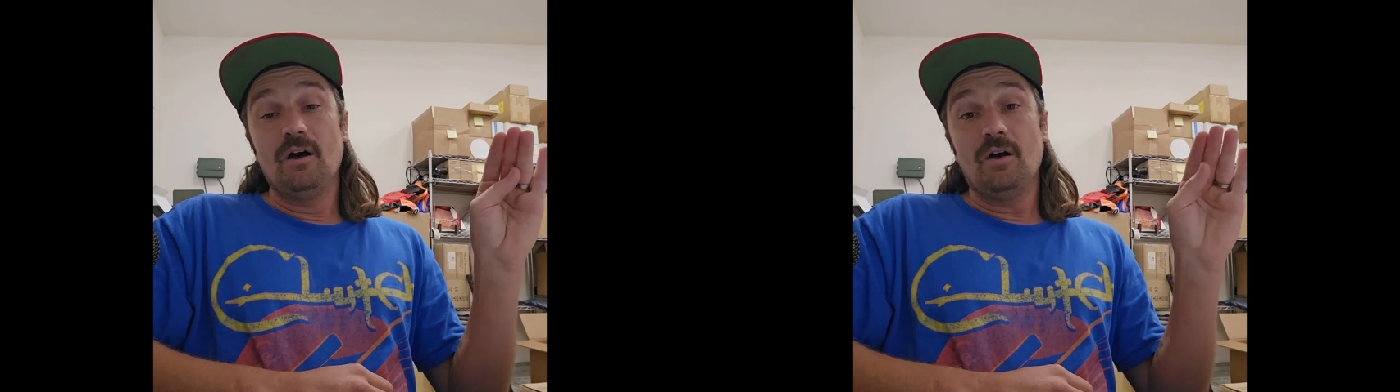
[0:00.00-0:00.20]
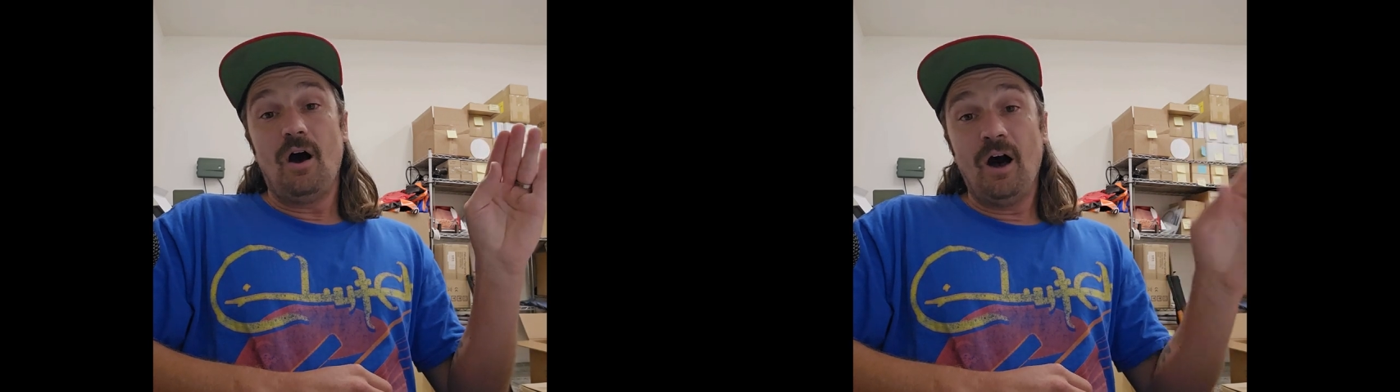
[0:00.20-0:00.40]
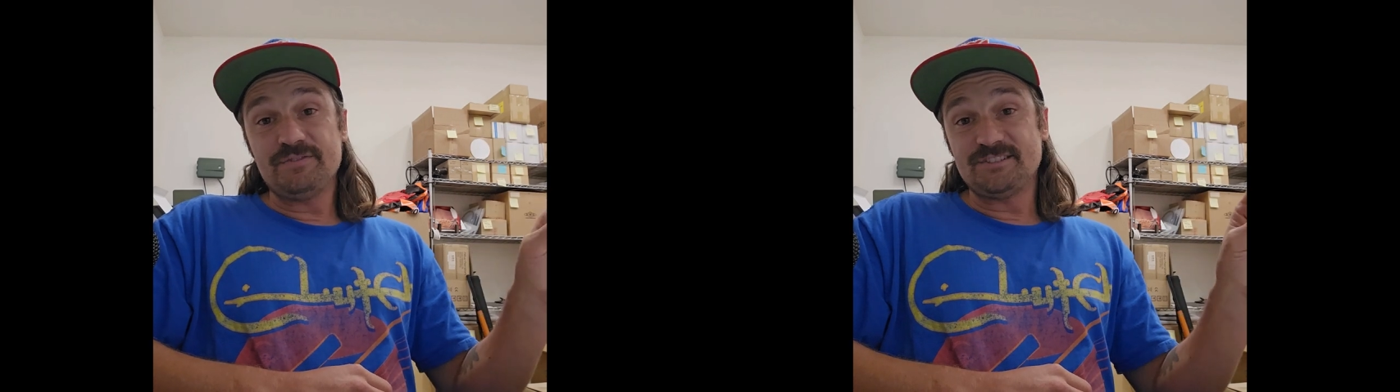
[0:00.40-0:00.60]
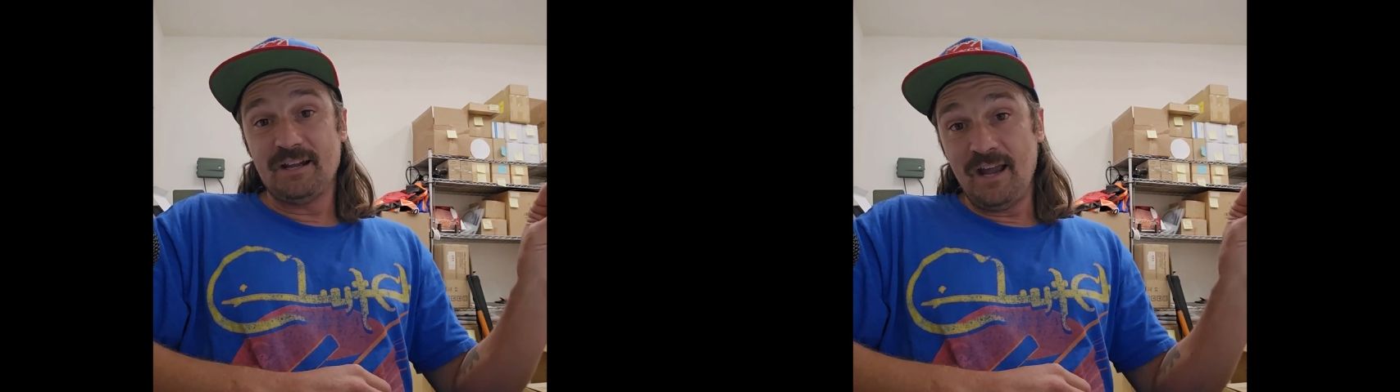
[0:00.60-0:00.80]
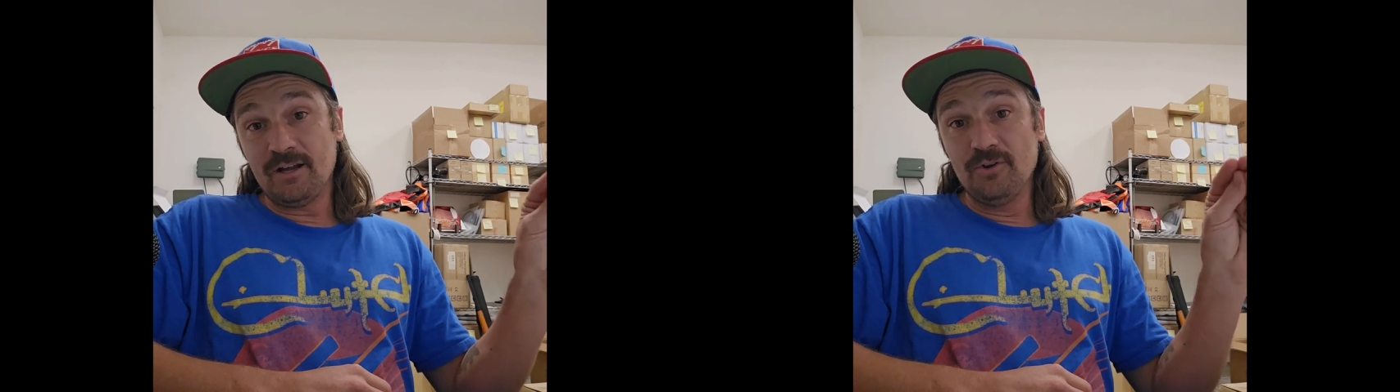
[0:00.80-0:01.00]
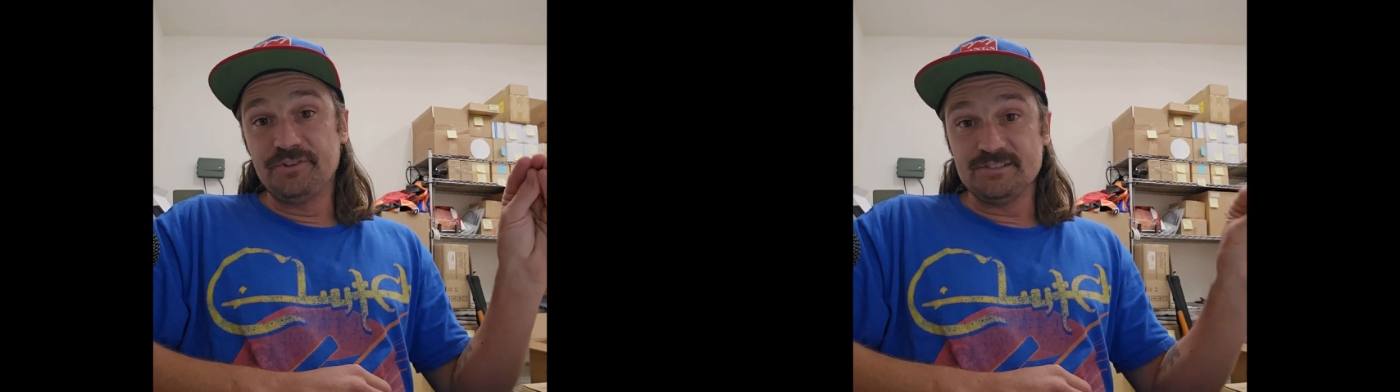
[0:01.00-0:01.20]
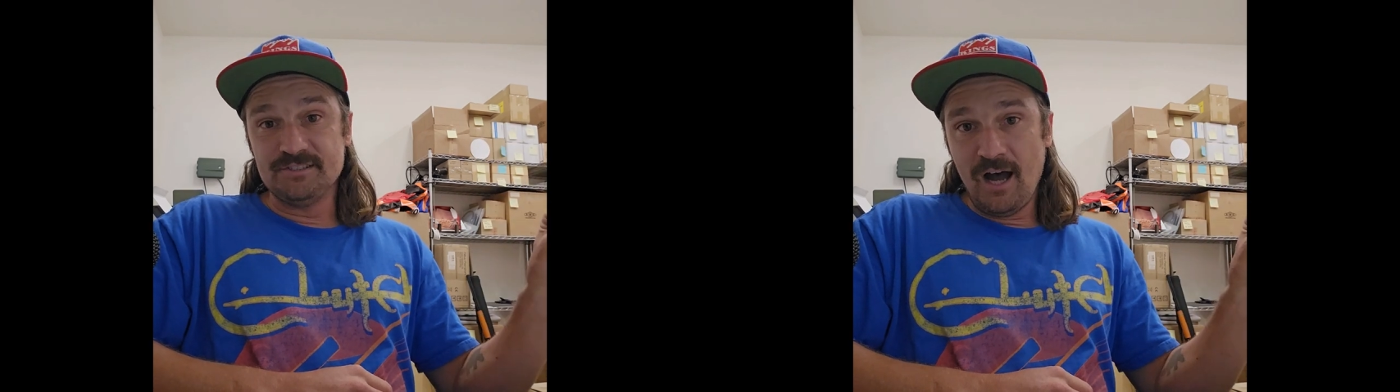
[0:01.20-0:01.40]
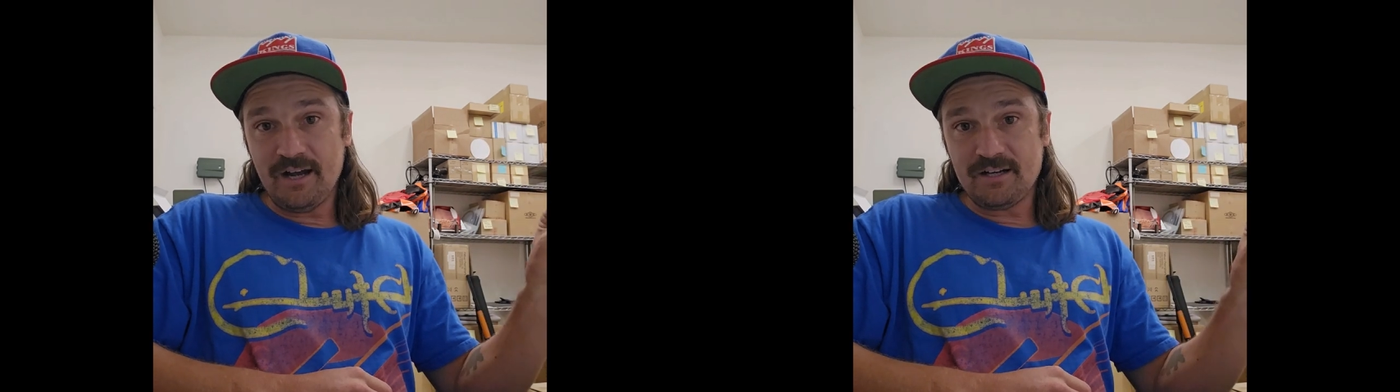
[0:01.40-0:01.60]
offset angle does
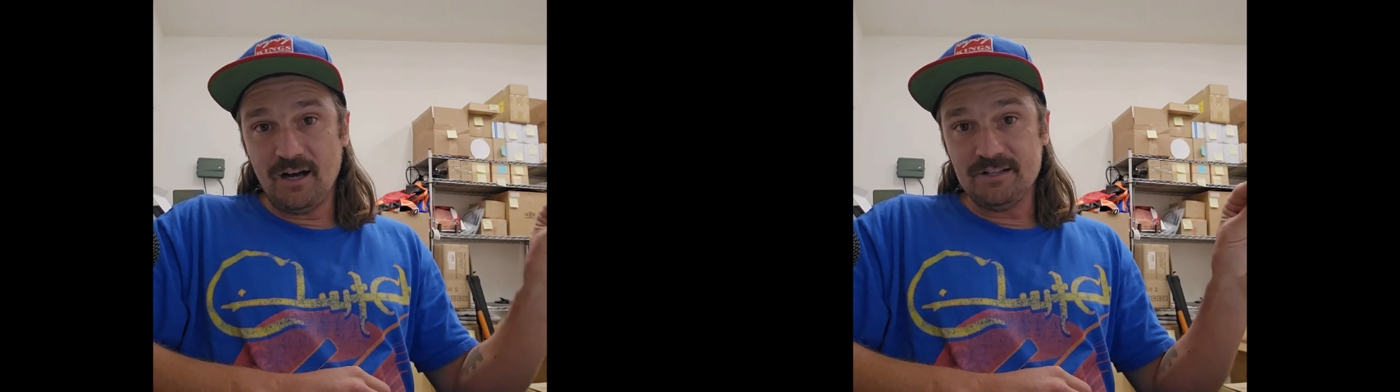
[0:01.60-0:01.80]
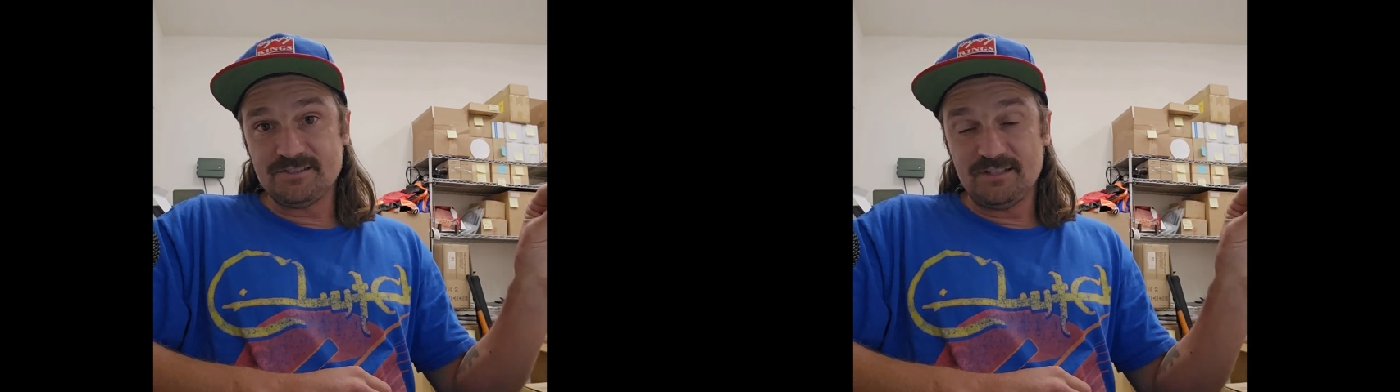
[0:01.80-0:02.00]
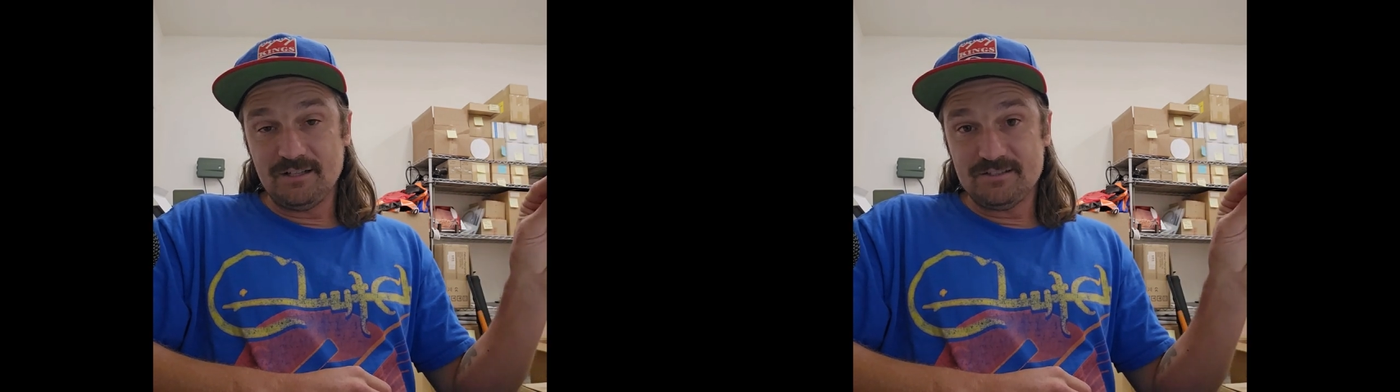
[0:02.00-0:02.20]
not cause